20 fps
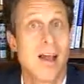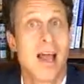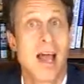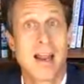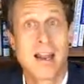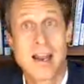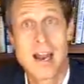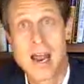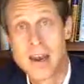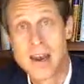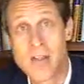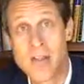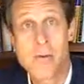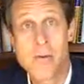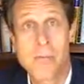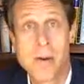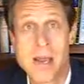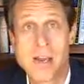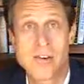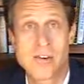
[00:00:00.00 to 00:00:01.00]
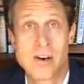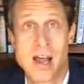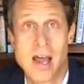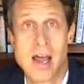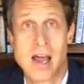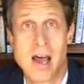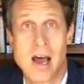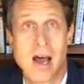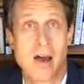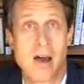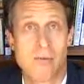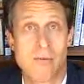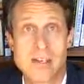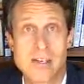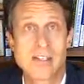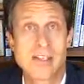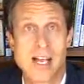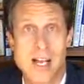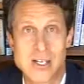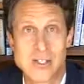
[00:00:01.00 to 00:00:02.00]
And another patient,
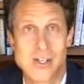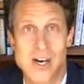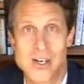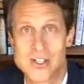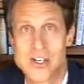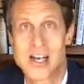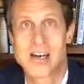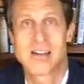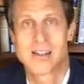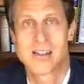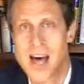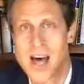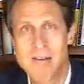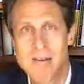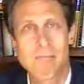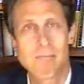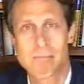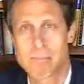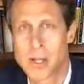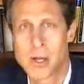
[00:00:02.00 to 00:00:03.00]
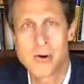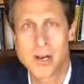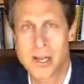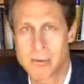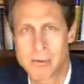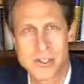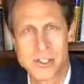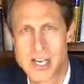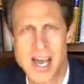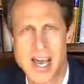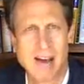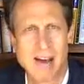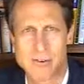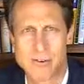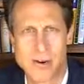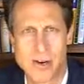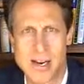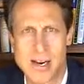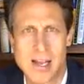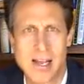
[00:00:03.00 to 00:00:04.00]
recently I saw, she had a lot of bloating, which she had
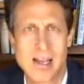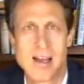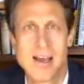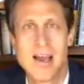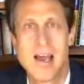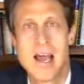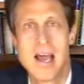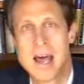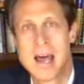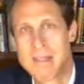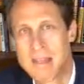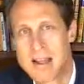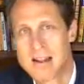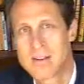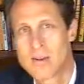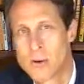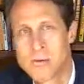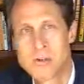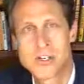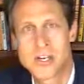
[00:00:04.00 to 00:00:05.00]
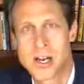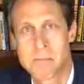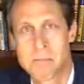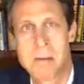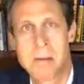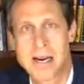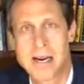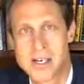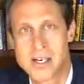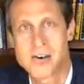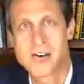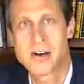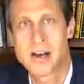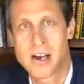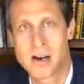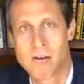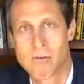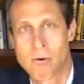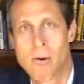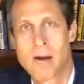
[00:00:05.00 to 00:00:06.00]
after eating, and that told me she had a bacteria
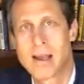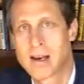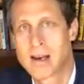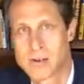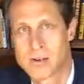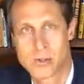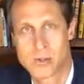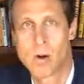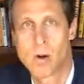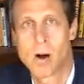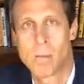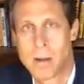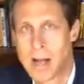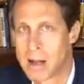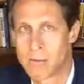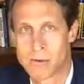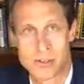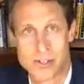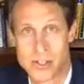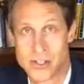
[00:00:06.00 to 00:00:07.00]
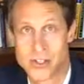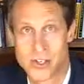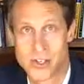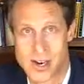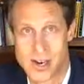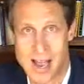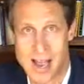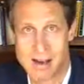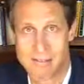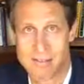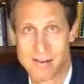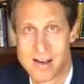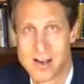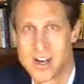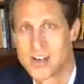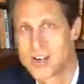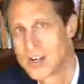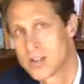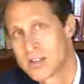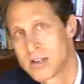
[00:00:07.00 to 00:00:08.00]
growing in her small bowel, which she shouldn't have.
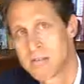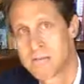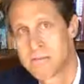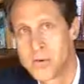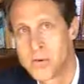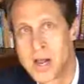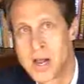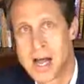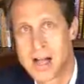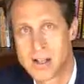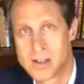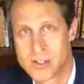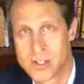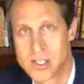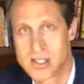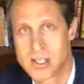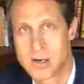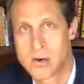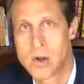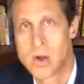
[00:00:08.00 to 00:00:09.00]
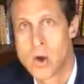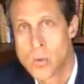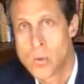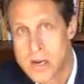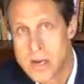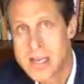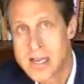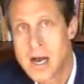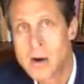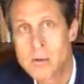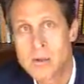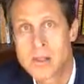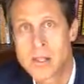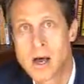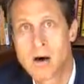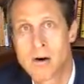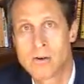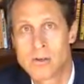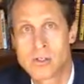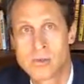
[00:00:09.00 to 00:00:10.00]
She also had food allergies, and we dealt with
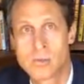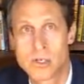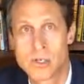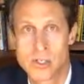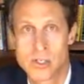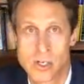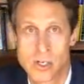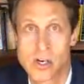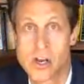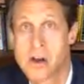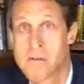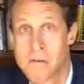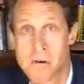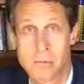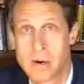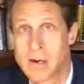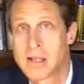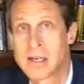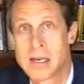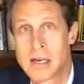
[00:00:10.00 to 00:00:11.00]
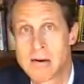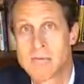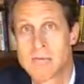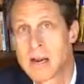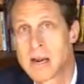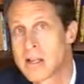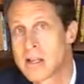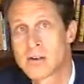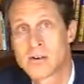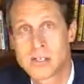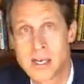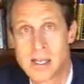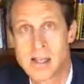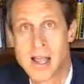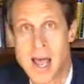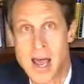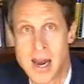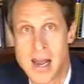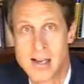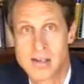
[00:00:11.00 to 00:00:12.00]
those, which took care of her really regular
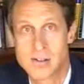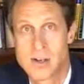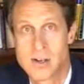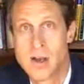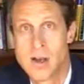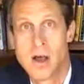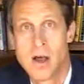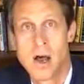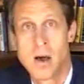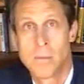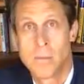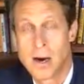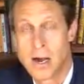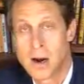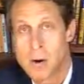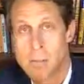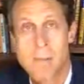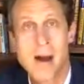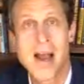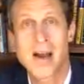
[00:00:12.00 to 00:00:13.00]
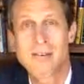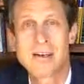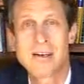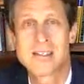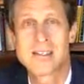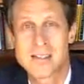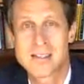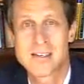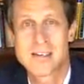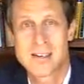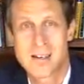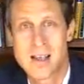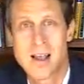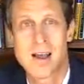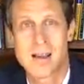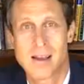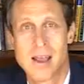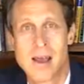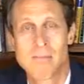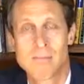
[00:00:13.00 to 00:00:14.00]
daily headaches, but her migraines
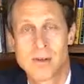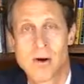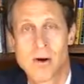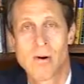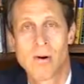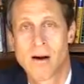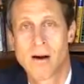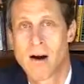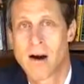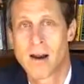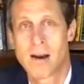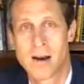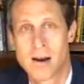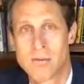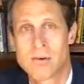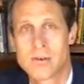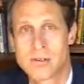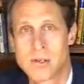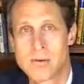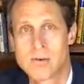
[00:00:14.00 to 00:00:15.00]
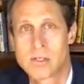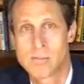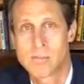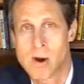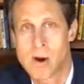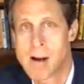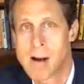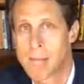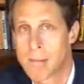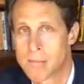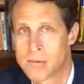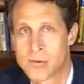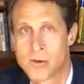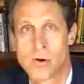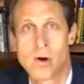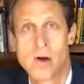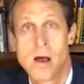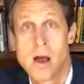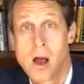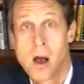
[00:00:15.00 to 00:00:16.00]
kept going on, and it was a problem.
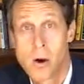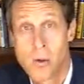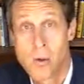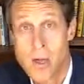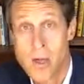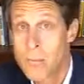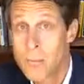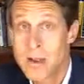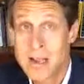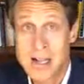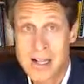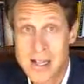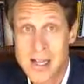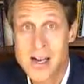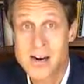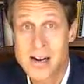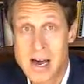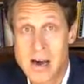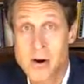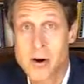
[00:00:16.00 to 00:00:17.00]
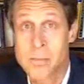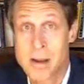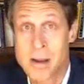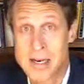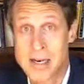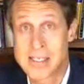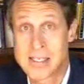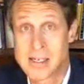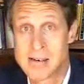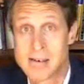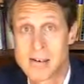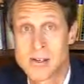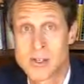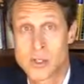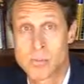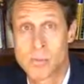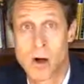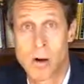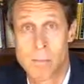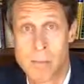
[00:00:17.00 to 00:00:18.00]
So then we cleared out her bacteria in her
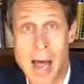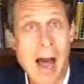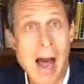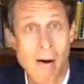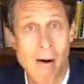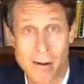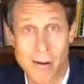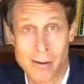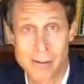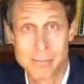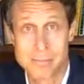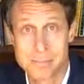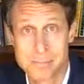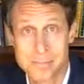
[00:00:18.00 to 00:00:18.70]
small bowel.